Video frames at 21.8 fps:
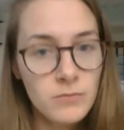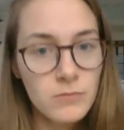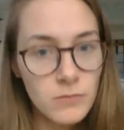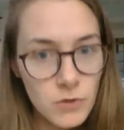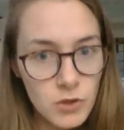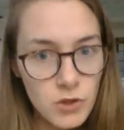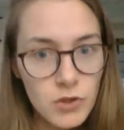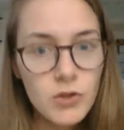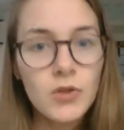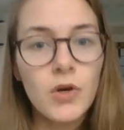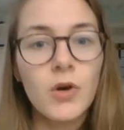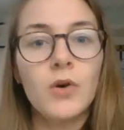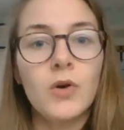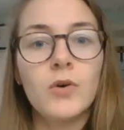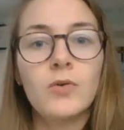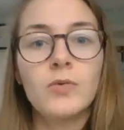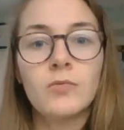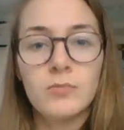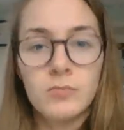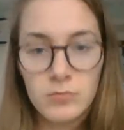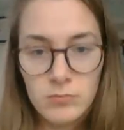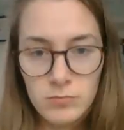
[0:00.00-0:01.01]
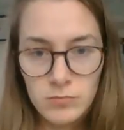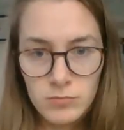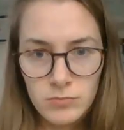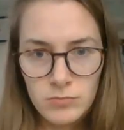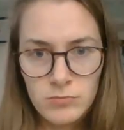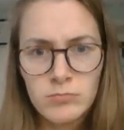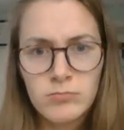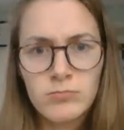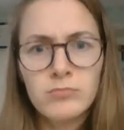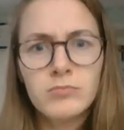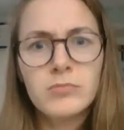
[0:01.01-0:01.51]
So
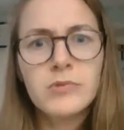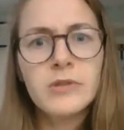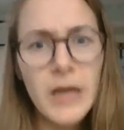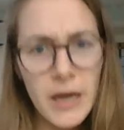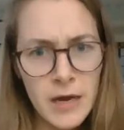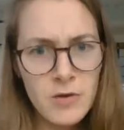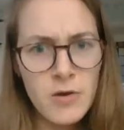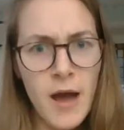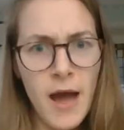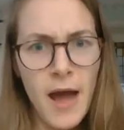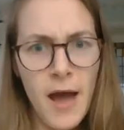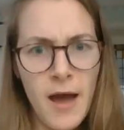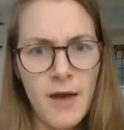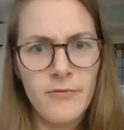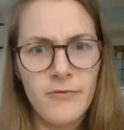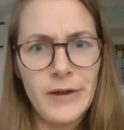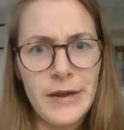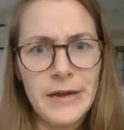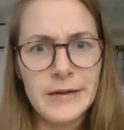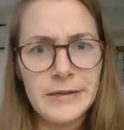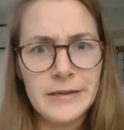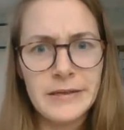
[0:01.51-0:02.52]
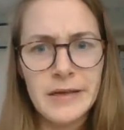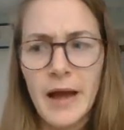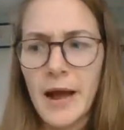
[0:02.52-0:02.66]
there you have it.